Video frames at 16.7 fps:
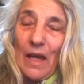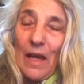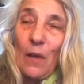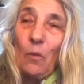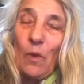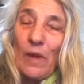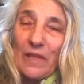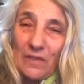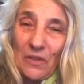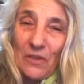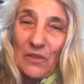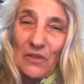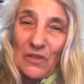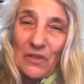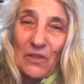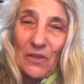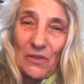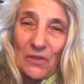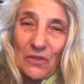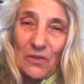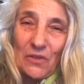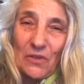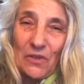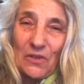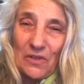I was
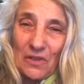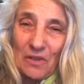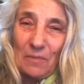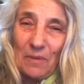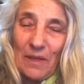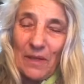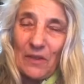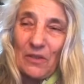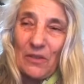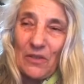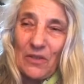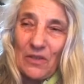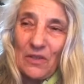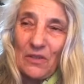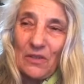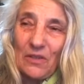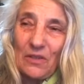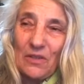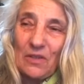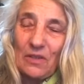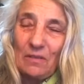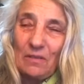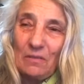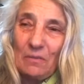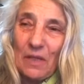concerned, deeply concerned,
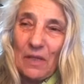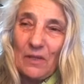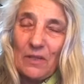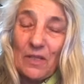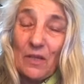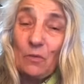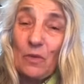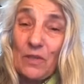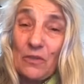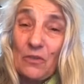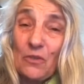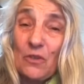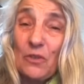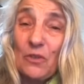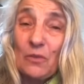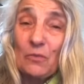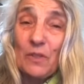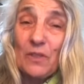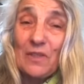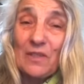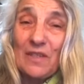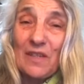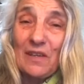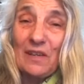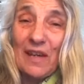because I wasn't sure it would
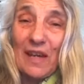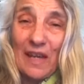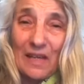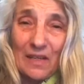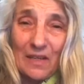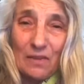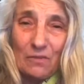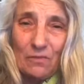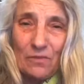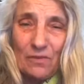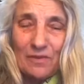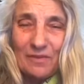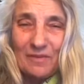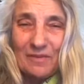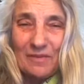stay alive.